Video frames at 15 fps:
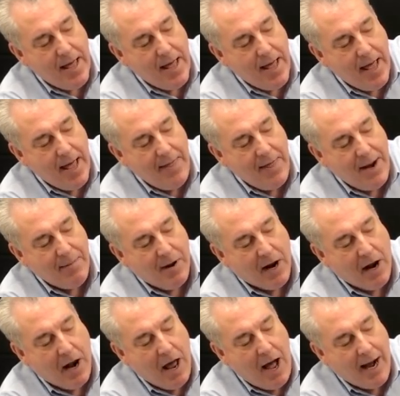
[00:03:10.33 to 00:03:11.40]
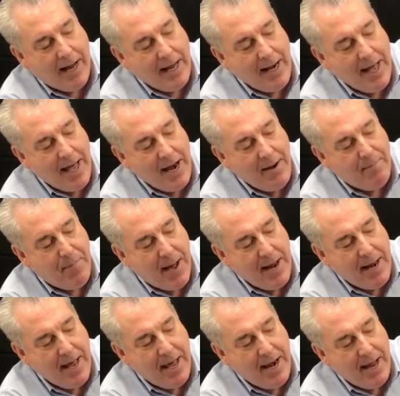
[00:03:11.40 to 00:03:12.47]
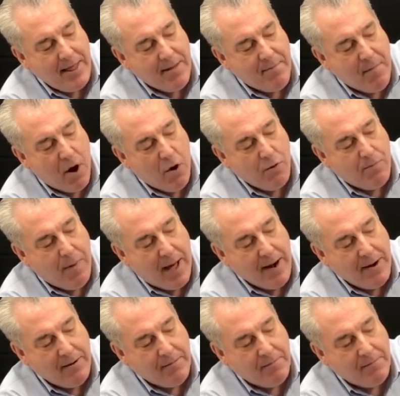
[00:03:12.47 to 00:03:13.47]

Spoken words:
And then I'm going to lock it in by hitting the mode button.